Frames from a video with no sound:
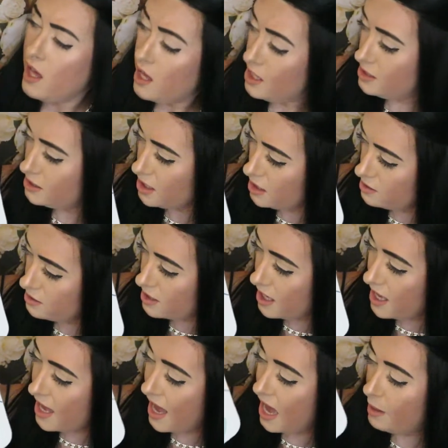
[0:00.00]
It does
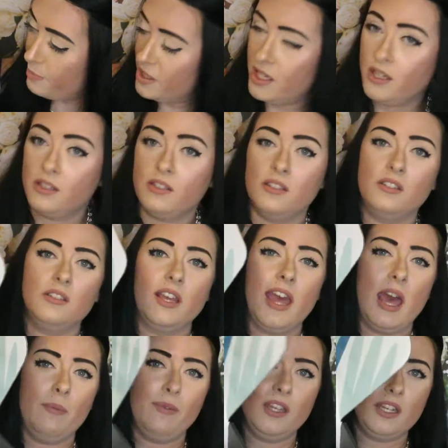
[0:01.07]
say happiness
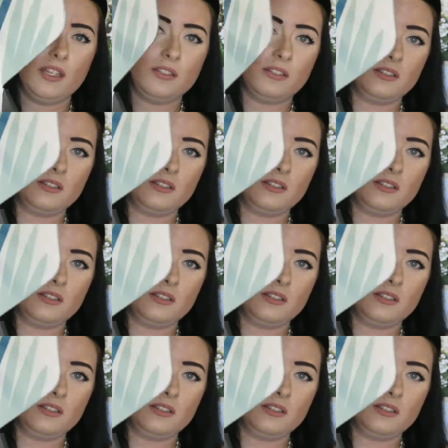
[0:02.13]
happiness